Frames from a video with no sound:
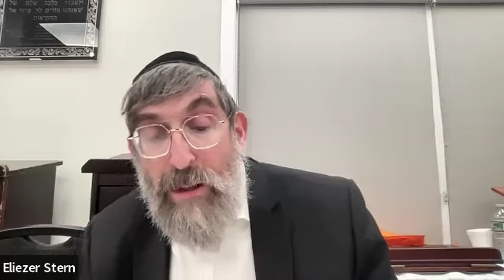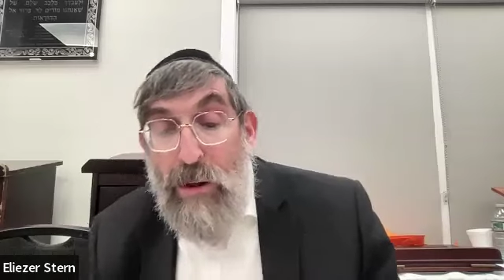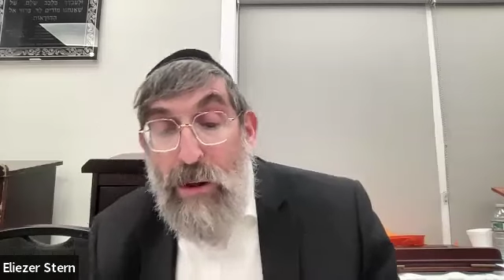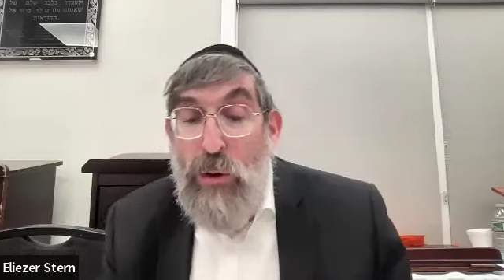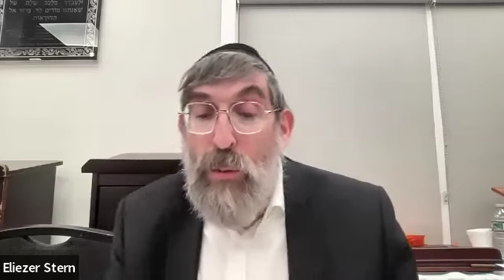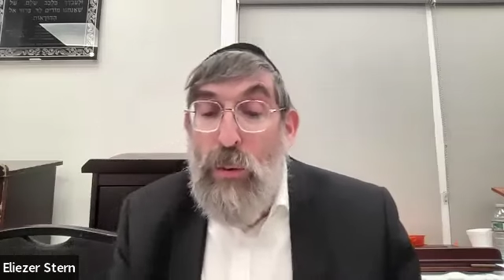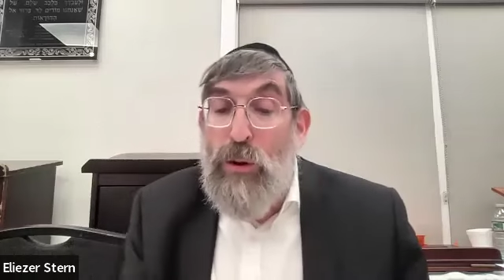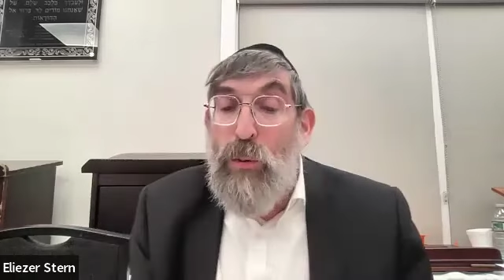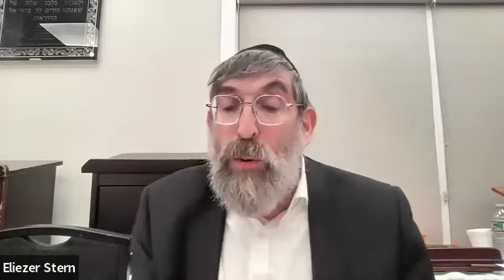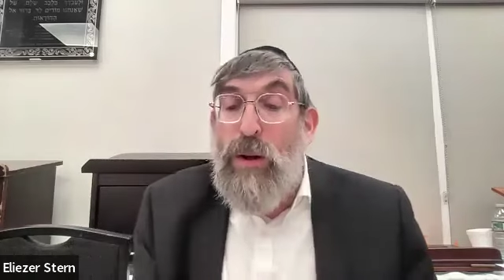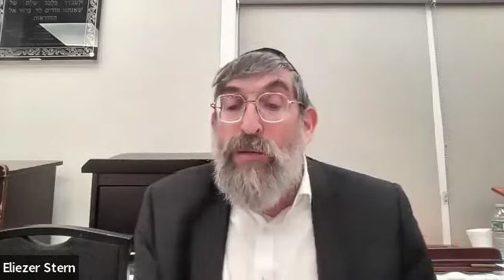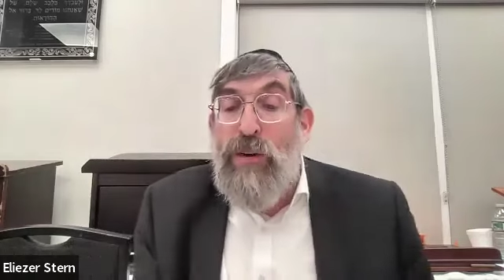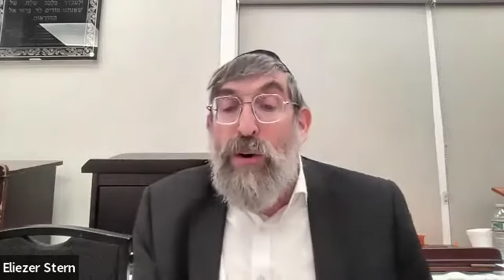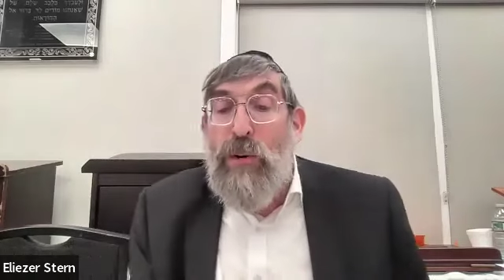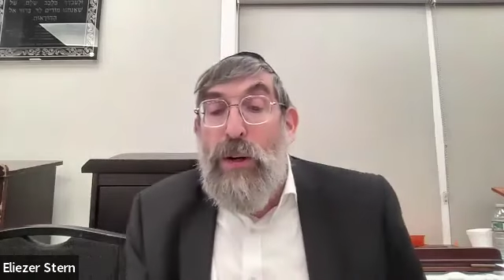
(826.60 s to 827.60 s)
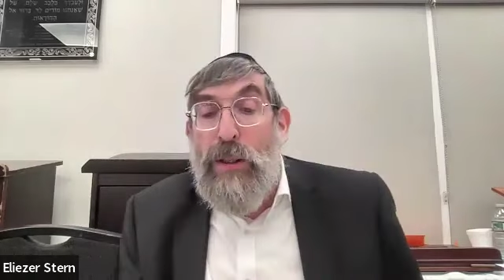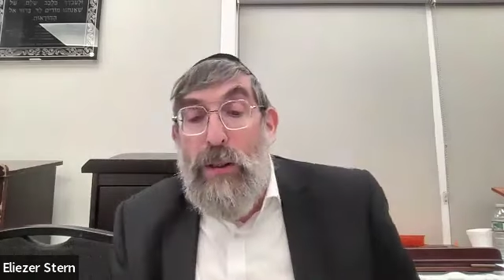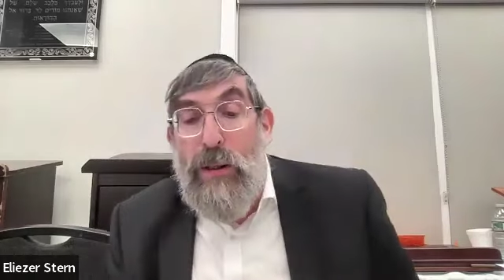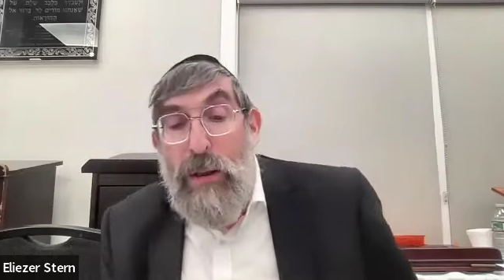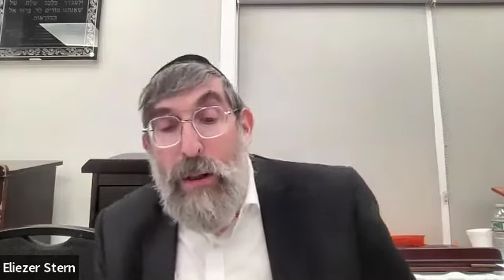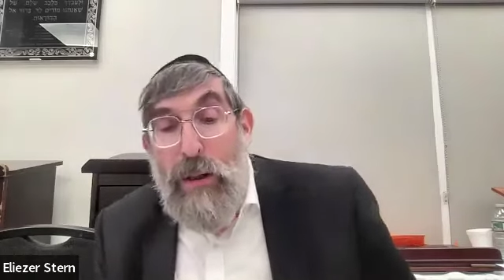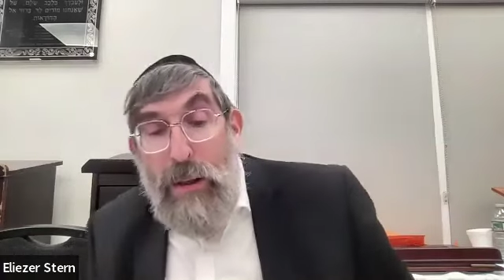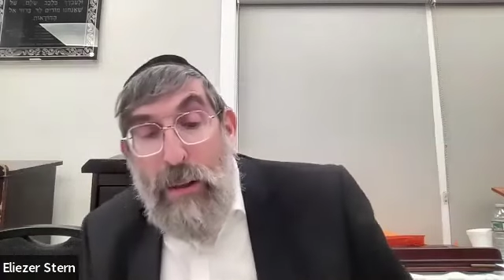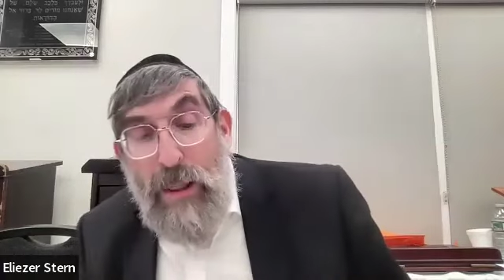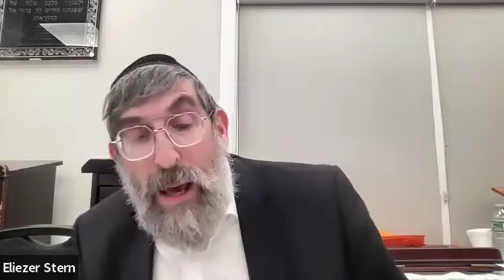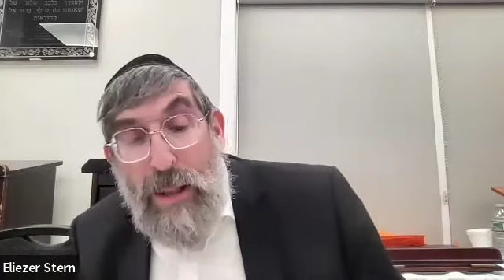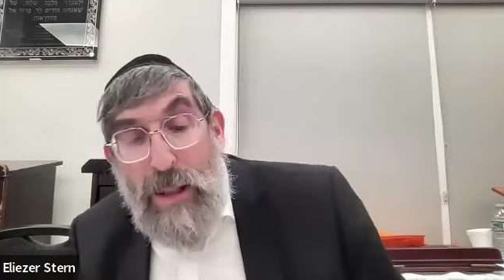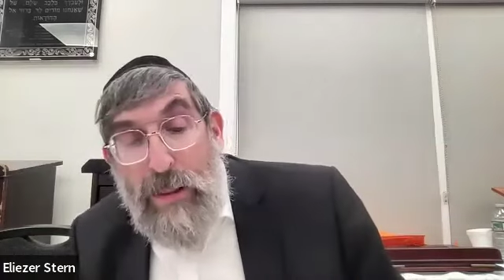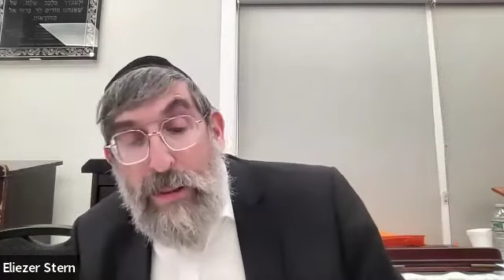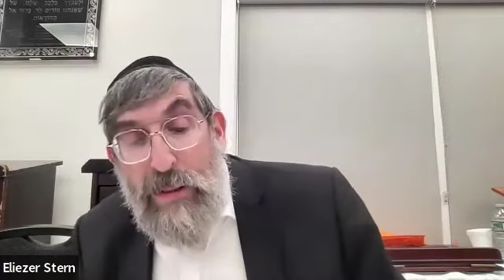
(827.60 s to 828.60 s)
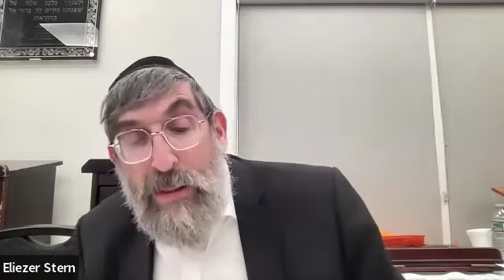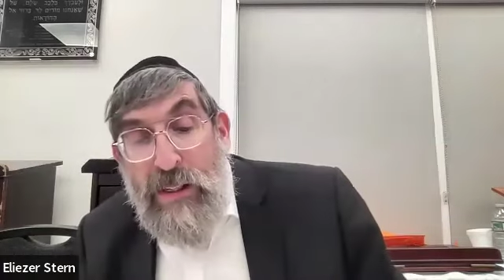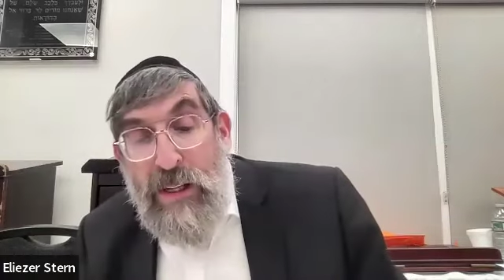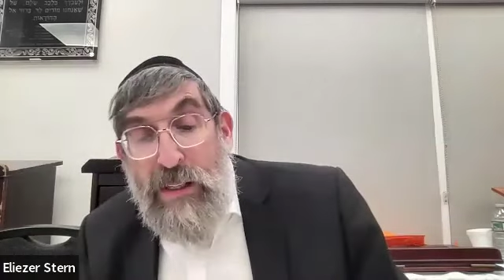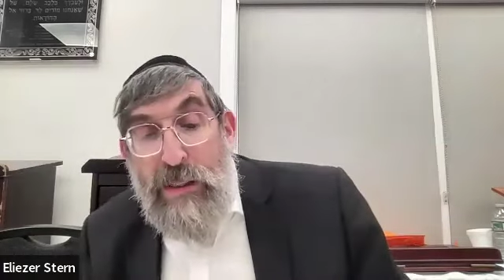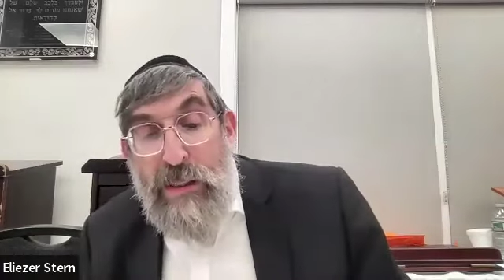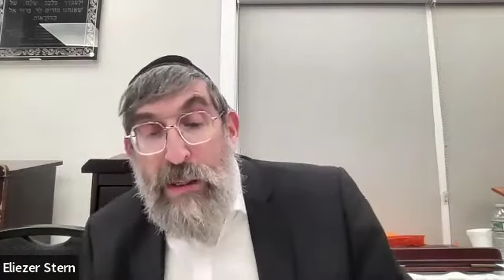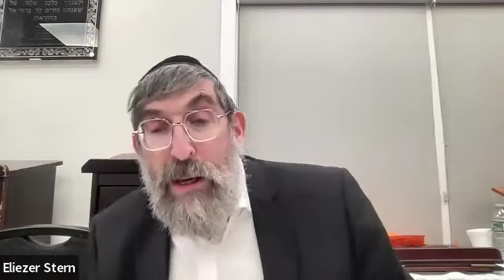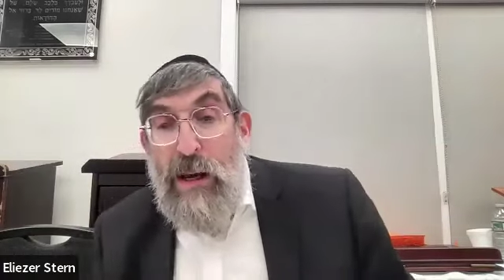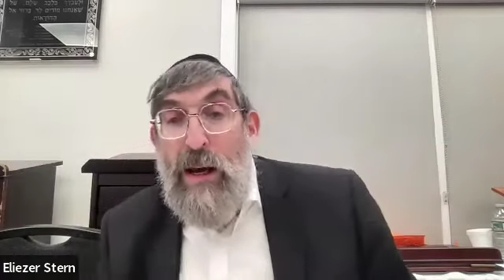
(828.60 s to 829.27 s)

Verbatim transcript: So do do we view it that since